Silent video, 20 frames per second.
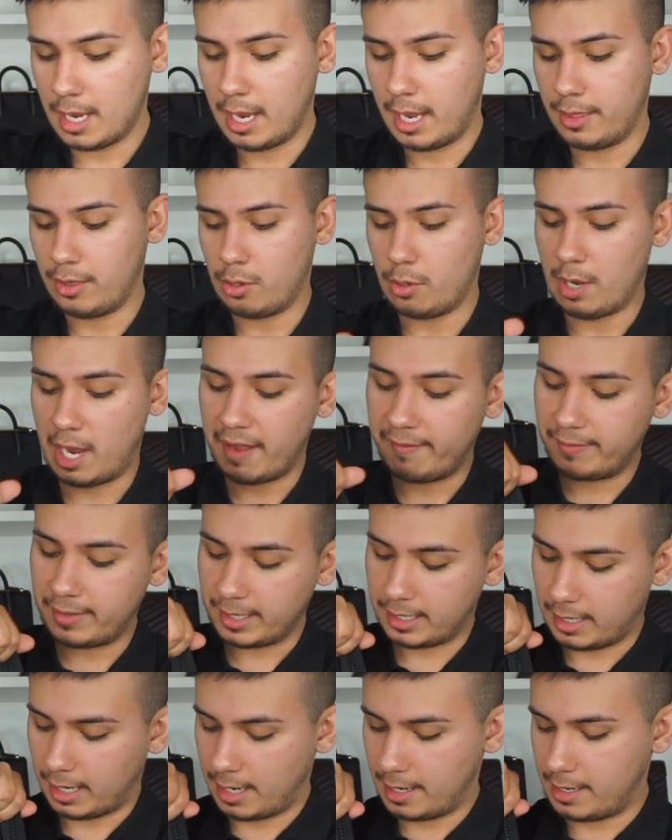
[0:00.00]
And then you have
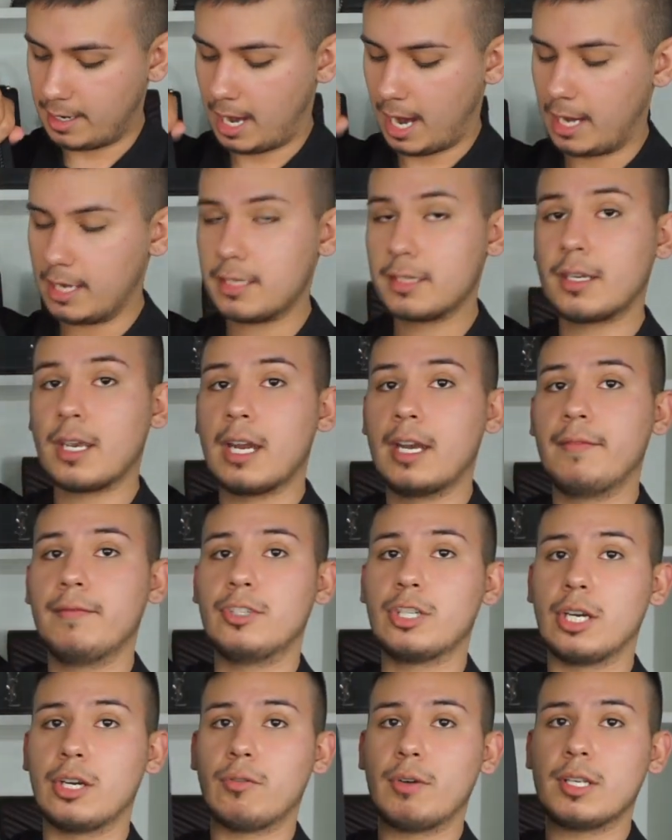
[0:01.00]
like a nice kind of
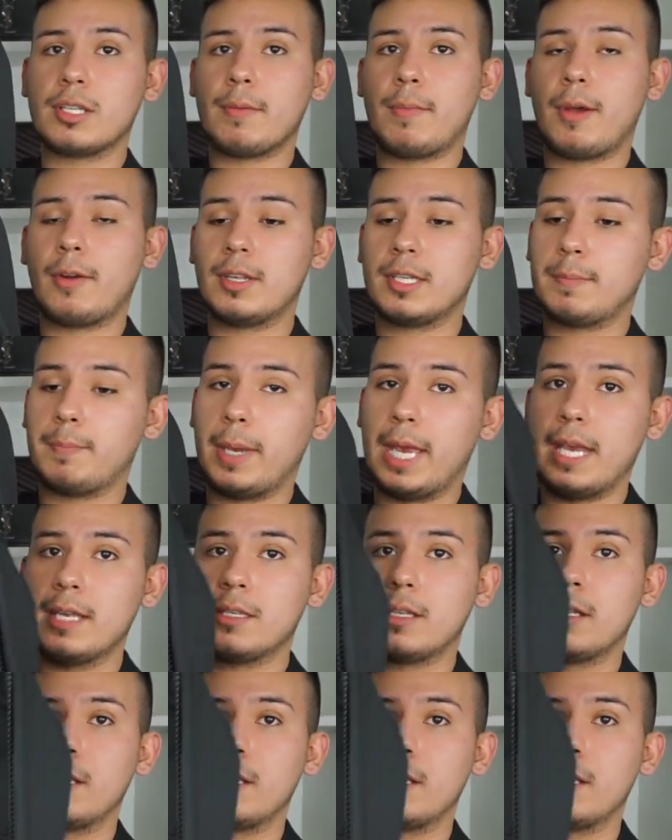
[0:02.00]
generous amount of space.